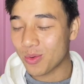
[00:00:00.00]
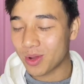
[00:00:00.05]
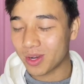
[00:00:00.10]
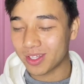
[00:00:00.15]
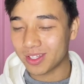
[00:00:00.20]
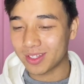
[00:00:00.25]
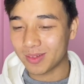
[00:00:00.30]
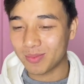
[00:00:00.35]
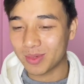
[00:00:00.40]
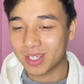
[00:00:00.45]

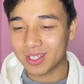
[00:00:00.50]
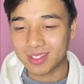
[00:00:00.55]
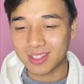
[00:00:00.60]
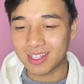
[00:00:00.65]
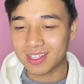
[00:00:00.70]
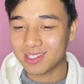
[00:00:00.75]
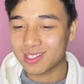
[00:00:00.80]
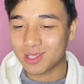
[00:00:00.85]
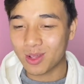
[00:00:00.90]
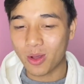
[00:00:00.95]
to, because
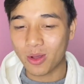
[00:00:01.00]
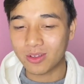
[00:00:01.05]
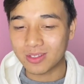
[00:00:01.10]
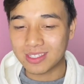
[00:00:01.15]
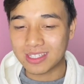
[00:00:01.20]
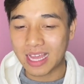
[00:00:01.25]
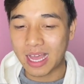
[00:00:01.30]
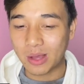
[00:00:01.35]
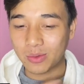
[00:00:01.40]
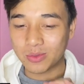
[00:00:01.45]
this song
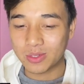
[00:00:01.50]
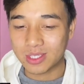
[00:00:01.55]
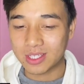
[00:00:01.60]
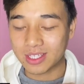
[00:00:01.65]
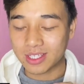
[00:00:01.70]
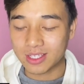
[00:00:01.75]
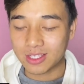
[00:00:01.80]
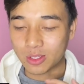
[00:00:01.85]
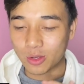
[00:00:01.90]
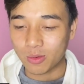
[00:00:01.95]
sounds
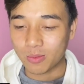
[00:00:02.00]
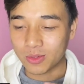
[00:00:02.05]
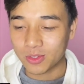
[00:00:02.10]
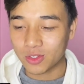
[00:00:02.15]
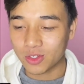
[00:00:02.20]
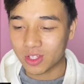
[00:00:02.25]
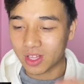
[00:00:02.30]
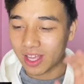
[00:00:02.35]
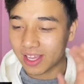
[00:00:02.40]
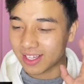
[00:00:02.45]
so much
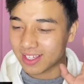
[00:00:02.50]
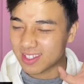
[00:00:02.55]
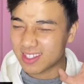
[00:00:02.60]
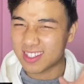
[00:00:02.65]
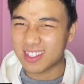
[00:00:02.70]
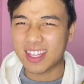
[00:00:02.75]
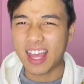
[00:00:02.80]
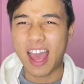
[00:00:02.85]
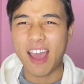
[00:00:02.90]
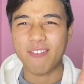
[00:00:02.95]
like a
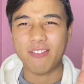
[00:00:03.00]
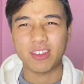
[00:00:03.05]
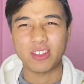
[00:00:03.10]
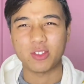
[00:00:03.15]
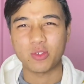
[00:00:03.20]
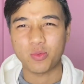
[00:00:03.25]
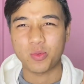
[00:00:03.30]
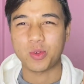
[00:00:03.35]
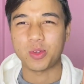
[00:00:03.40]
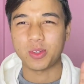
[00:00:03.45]
savage
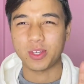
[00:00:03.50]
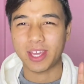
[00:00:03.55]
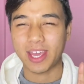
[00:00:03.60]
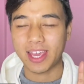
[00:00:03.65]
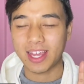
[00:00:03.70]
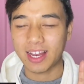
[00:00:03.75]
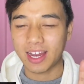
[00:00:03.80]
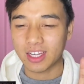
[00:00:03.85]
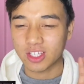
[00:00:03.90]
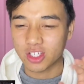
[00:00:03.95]
one, okay?
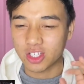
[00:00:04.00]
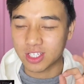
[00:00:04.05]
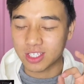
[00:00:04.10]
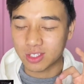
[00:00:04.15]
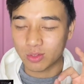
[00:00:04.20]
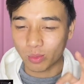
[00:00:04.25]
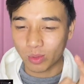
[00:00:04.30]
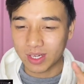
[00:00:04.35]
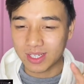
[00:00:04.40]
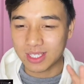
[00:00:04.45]
Like, she's
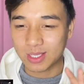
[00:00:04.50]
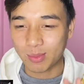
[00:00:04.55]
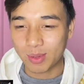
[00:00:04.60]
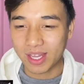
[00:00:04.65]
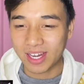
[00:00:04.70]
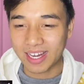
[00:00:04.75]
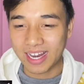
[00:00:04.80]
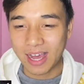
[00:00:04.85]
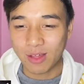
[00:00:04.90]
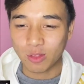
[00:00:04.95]
really
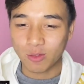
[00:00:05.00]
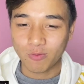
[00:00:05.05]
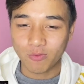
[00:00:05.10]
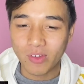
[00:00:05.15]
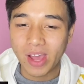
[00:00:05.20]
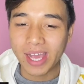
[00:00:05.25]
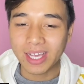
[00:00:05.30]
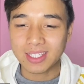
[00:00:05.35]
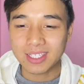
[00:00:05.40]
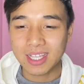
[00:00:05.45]
spitting out the
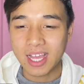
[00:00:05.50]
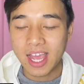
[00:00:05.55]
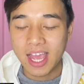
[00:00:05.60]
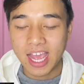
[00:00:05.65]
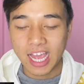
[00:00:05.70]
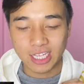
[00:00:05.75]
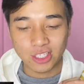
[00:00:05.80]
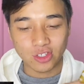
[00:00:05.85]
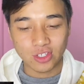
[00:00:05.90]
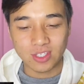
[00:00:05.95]
facts,
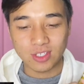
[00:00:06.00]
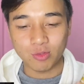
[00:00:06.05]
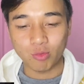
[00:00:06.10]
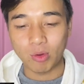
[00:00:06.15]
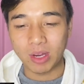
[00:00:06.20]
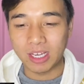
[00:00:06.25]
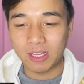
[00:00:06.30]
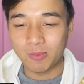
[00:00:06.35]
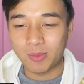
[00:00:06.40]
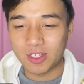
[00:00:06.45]
and she's
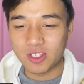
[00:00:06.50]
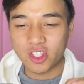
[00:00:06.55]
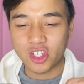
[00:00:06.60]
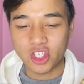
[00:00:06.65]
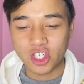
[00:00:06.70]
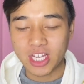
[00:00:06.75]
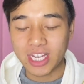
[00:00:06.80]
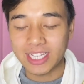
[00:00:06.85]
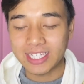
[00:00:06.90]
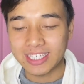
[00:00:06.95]
really being
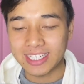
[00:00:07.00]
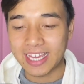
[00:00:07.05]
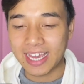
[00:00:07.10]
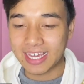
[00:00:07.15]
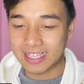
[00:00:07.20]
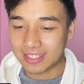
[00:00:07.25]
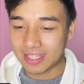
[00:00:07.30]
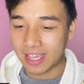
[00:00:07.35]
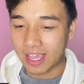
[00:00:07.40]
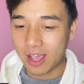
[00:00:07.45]
shady as
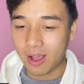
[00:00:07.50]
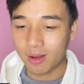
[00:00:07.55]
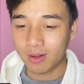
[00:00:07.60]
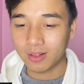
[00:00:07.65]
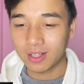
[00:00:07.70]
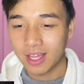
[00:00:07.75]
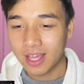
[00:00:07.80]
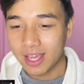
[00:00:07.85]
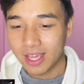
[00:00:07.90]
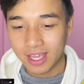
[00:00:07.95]
hell
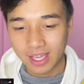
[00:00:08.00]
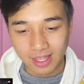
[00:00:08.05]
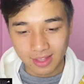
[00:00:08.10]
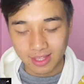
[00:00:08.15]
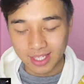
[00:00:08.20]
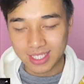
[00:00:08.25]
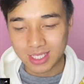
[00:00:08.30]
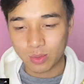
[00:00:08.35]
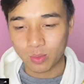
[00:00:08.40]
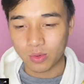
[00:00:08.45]
in
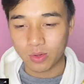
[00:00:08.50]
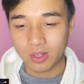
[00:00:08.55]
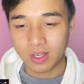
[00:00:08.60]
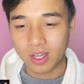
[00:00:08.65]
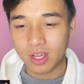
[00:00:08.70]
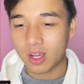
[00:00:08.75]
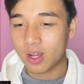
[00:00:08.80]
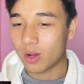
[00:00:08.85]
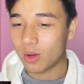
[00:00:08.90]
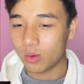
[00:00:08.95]
this one.
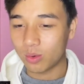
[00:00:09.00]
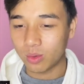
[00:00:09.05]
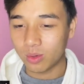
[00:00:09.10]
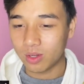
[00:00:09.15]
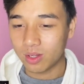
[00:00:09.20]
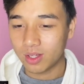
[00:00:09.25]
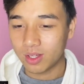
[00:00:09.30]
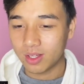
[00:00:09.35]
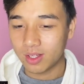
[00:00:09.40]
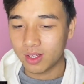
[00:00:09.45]
Oh,
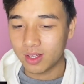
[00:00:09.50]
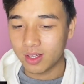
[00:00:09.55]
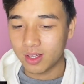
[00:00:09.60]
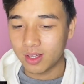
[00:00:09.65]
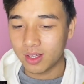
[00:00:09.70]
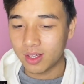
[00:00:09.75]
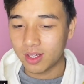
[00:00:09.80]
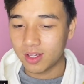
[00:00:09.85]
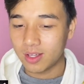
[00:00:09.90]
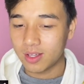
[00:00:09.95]

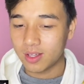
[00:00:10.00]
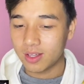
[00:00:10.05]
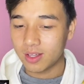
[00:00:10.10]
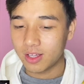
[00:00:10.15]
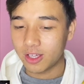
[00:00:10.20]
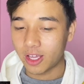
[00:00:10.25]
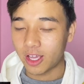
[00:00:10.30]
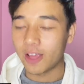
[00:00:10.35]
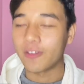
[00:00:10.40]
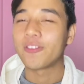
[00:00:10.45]

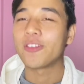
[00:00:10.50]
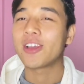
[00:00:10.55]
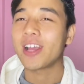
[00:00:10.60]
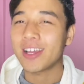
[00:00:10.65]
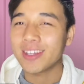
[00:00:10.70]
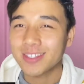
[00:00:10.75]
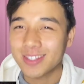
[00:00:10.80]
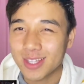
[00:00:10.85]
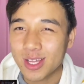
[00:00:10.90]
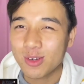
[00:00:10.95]
if you
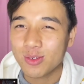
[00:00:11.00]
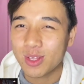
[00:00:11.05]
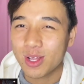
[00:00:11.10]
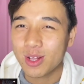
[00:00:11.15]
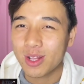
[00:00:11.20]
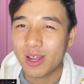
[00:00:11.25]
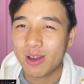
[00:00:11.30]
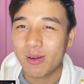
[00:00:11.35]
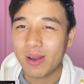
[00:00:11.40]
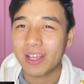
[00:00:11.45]
guys know the
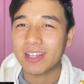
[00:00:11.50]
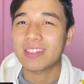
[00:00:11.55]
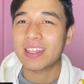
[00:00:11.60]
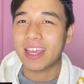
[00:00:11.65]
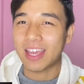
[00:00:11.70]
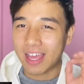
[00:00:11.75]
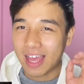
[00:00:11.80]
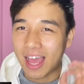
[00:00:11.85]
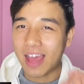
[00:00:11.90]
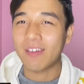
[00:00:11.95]
lyric,
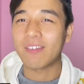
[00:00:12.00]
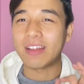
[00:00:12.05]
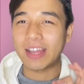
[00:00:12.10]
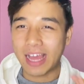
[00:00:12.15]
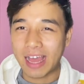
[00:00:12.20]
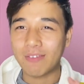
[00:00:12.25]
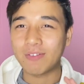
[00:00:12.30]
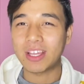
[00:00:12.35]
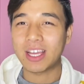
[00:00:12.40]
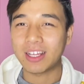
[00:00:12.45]

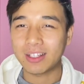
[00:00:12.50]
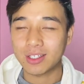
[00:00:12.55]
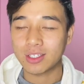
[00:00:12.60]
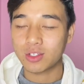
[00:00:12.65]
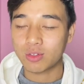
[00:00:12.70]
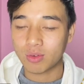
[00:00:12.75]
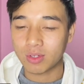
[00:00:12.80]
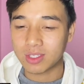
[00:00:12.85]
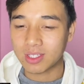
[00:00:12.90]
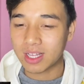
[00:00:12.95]
have the English
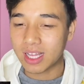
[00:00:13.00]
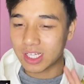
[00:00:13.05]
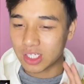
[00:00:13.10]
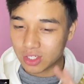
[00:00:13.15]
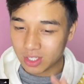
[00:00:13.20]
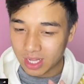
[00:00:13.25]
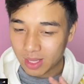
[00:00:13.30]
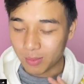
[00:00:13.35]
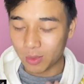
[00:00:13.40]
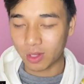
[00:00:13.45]
translation
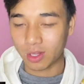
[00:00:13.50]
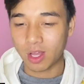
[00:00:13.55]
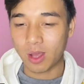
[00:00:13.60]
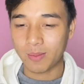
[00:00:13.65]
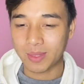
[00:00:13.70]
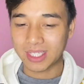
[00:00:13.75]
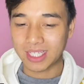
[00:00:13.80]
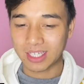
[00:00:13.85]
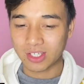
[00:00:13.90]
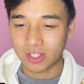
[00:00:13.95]
written in the comment
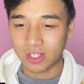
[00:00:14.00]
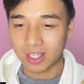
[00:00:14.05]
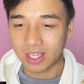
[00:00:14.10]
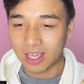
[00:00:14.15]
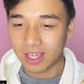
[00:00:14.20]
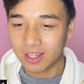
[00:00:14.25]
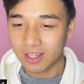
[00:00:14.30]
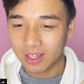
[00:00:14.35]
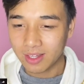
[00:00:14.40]
section, okay?